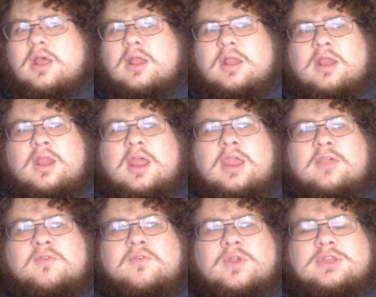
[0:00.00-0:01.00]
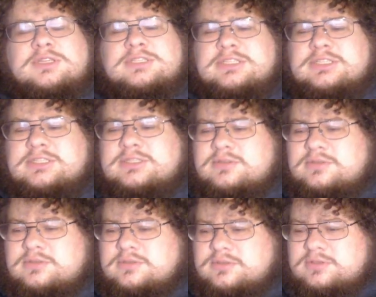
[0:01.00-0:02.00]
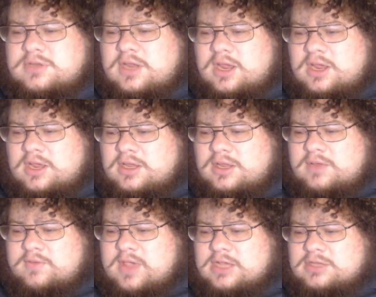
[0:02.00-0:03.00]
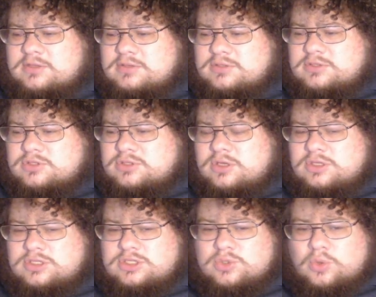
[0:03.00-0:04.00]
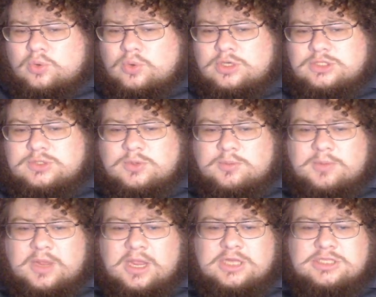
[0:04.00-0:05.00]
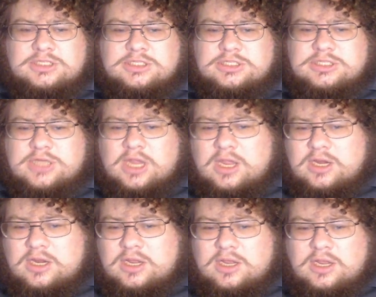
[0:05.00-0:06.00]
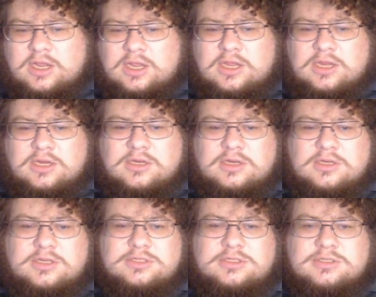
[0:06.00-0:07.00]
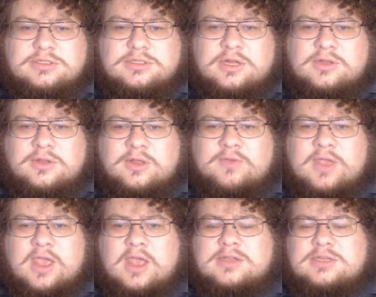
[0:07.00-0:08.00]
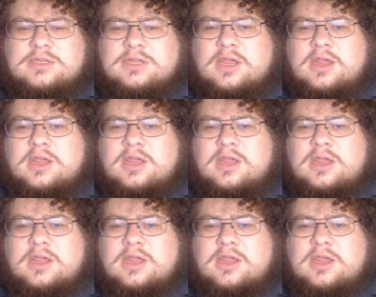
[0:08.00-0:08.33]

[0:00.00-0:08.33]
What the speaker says: like for instance, they've got swords from ancient China, and they've got